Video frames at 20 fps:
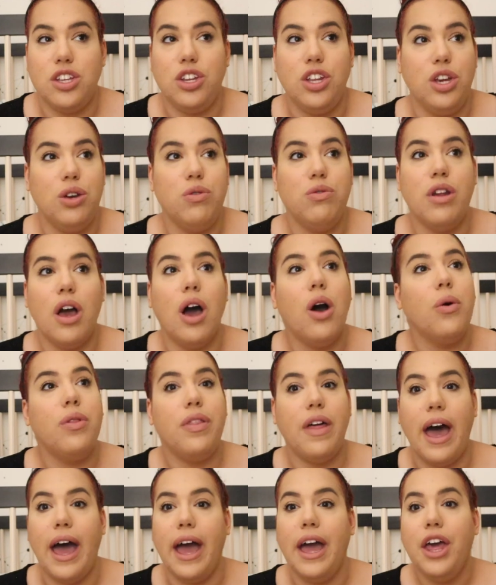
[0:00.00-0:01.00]
and you know
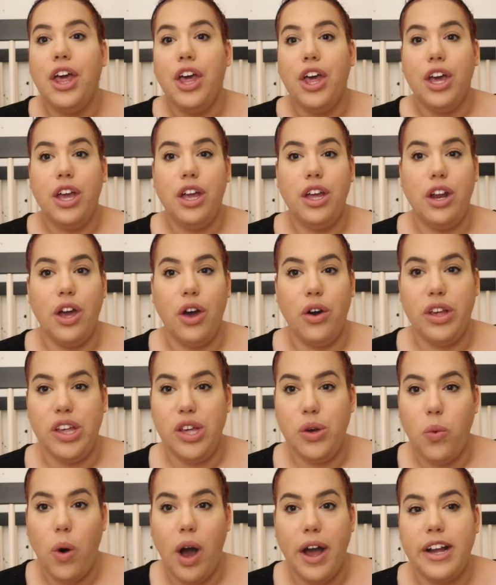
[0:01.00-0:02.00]
that, you know,
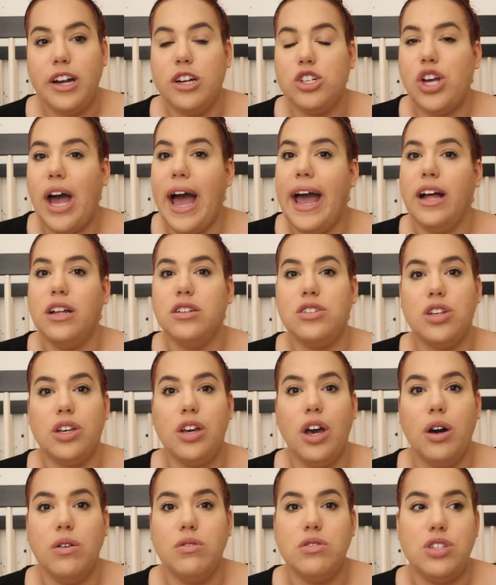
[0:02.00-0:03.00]
you want your child to
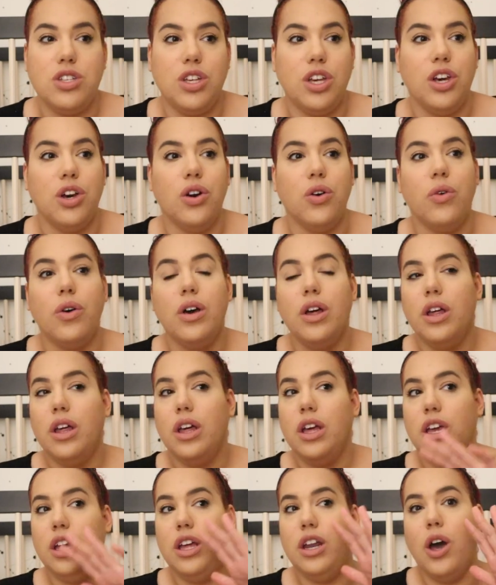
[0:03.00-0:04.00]
go to,
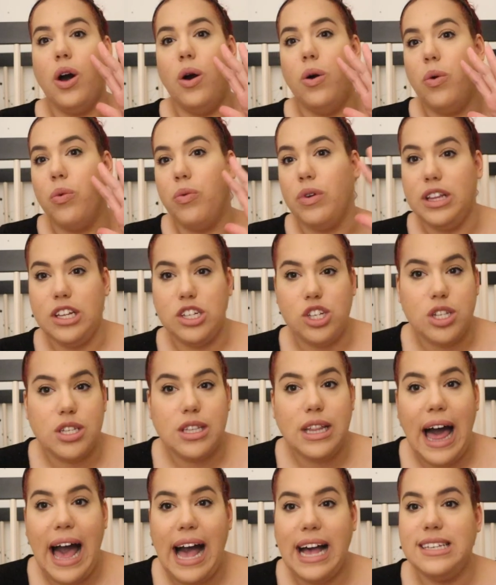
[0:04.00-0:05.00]
you know, religious
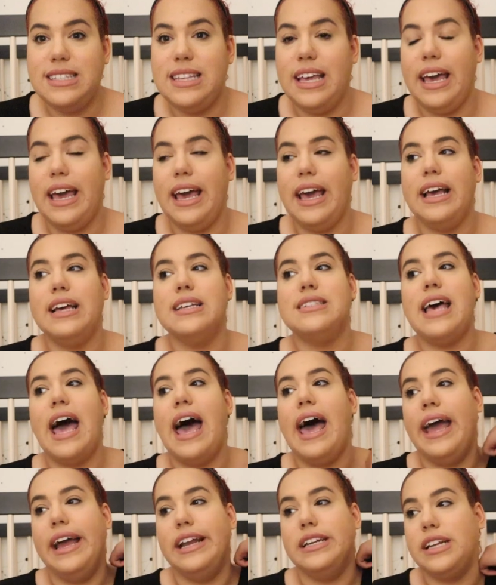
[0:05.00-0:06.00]
classes
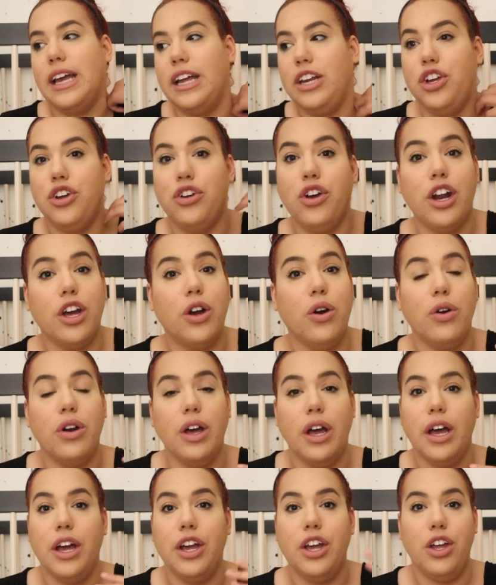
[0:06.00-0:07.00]
and you're gonna go
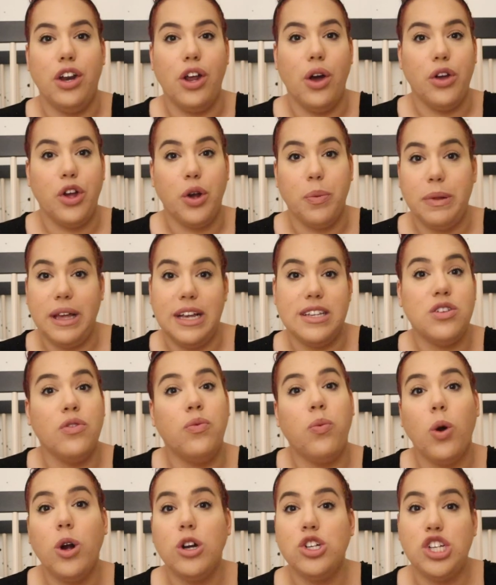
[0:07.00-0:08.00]
to, you know, your place
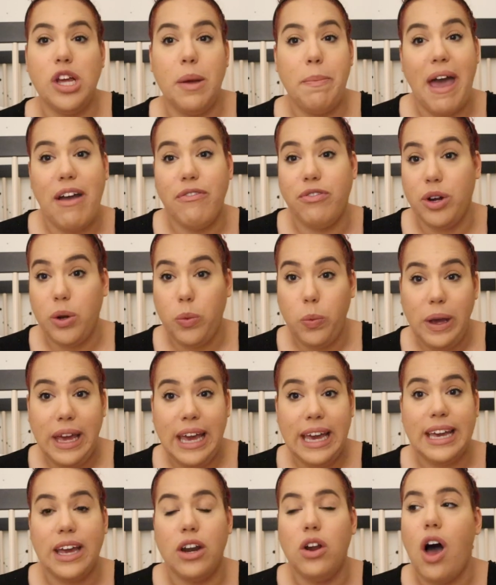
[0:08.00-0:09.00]
of worship every
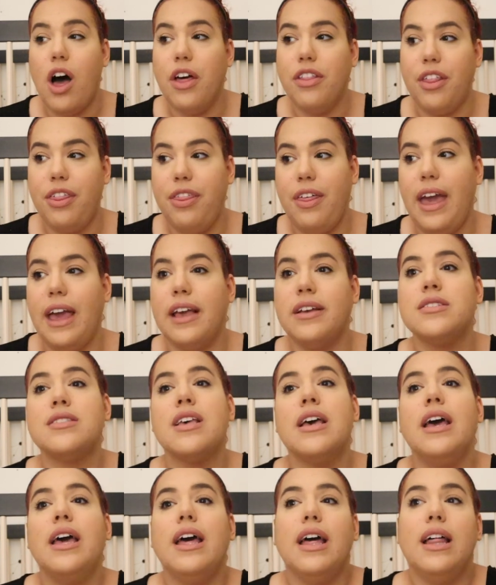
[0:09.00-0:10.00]
week and all the things,
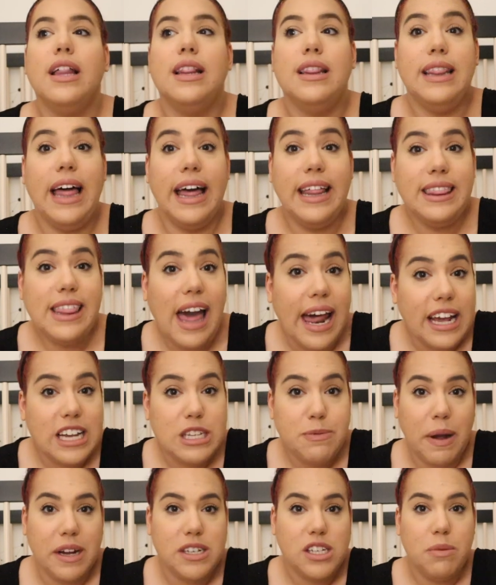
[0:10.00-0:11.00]
let that
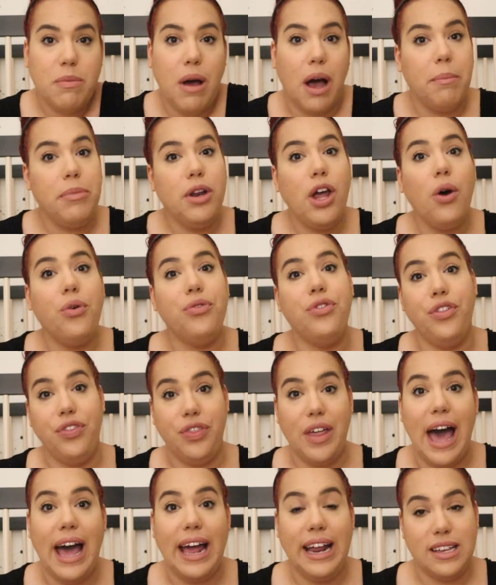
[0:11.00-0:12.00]
expectant mom know
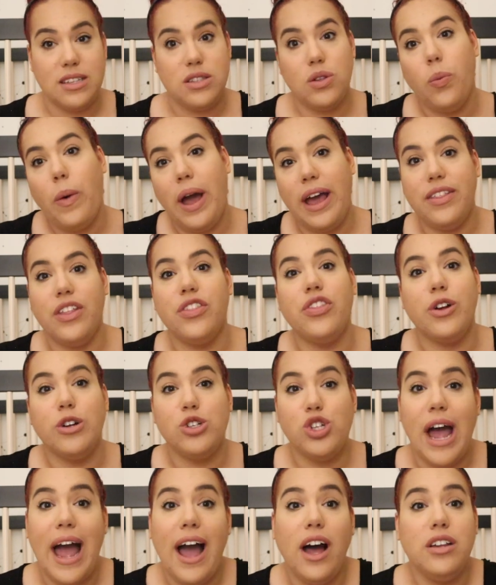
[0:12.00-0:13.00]
that that is the way that their
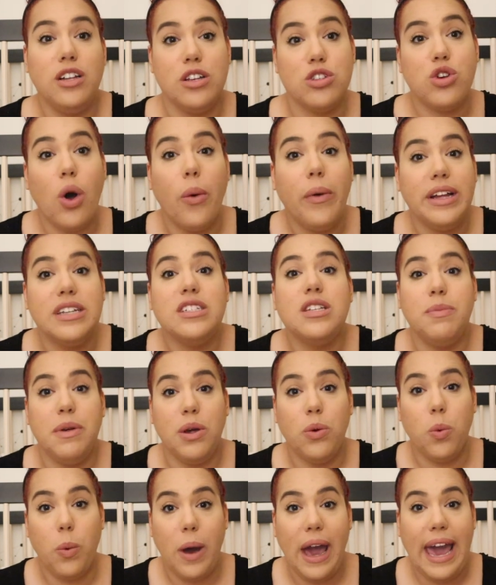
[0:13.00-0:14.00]
child is going to
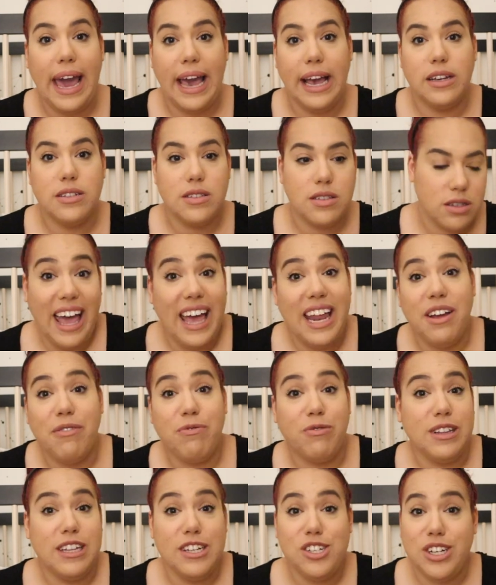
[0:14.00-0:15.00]
be raised. And
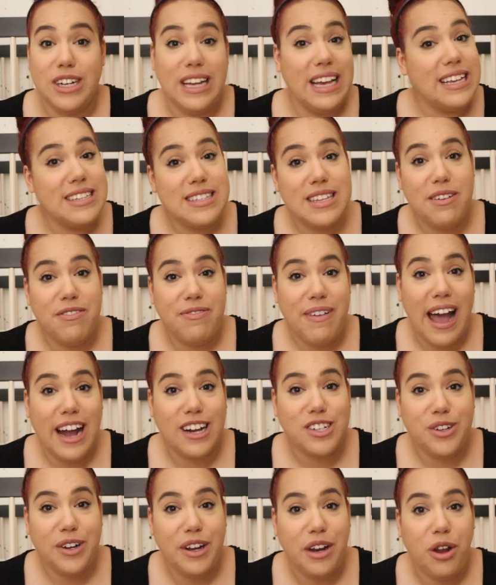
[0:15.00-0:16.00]
if religion isn't a
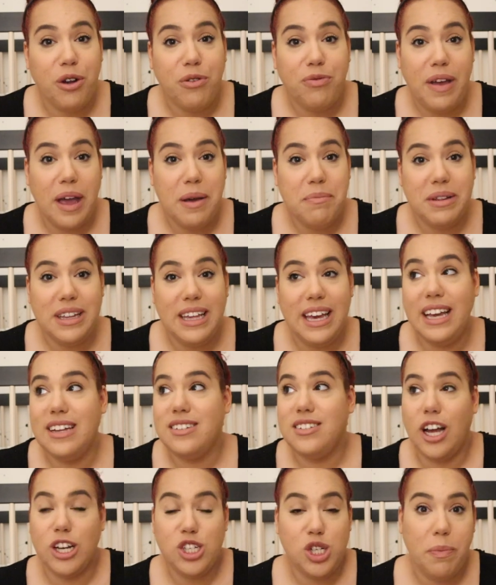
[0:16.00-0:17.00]
factor in your family,
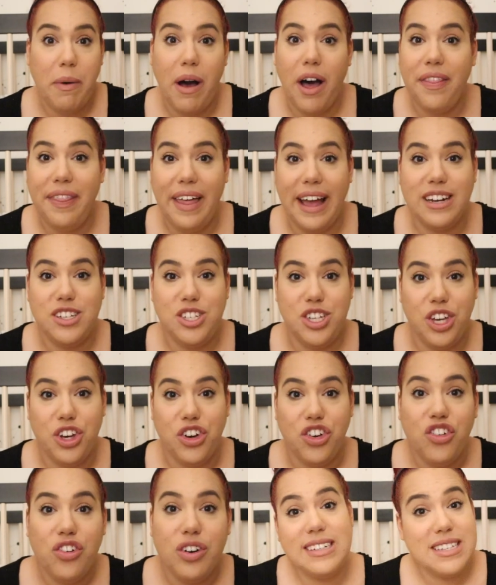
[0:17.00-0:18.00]
touch upon that
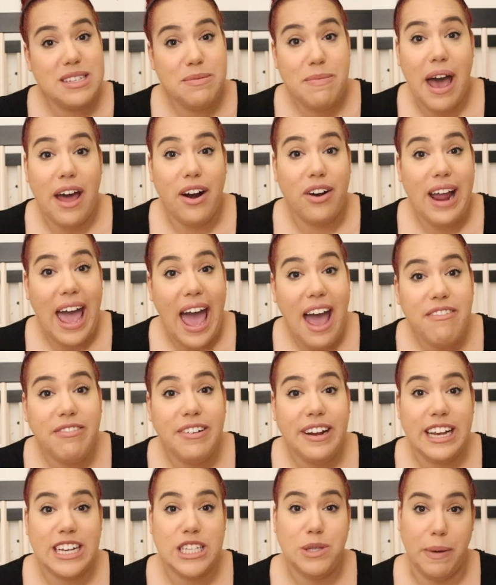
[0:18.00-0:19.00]
too. Doesn't matter to
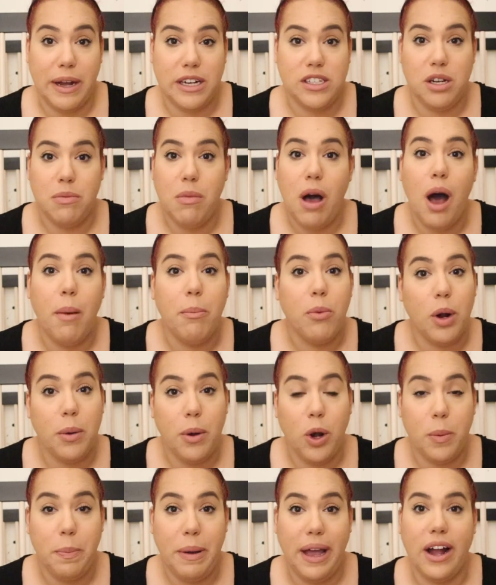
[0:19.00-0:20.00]
every expectant mom
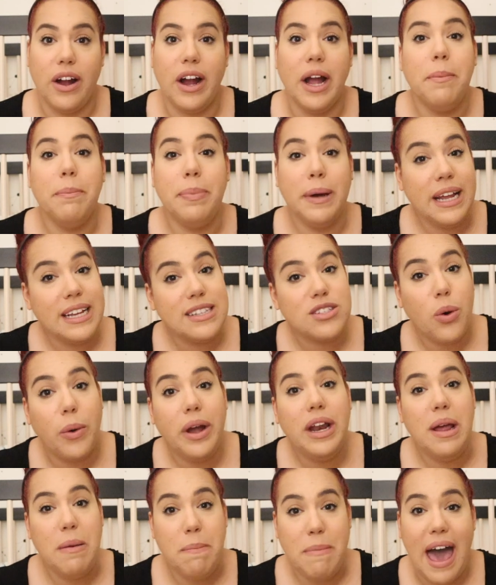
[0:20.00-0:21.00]
or parent, but it's
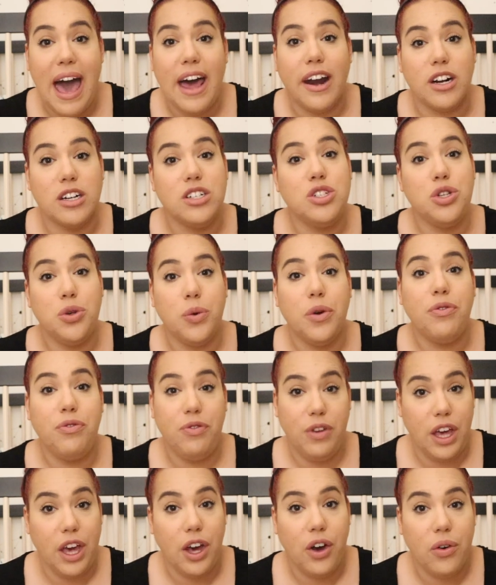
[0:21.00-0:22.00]
going to matter to a
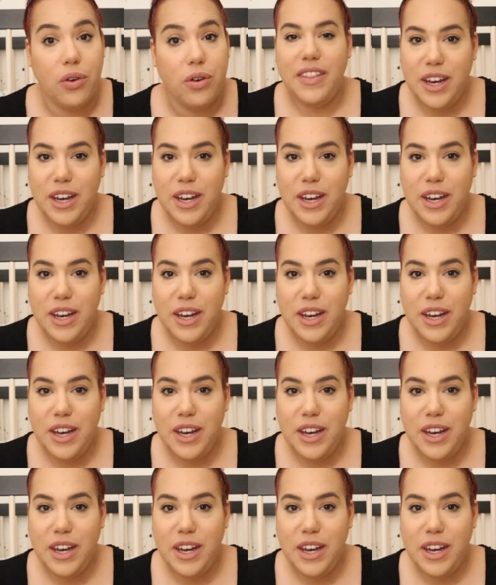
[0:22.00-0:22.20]
few.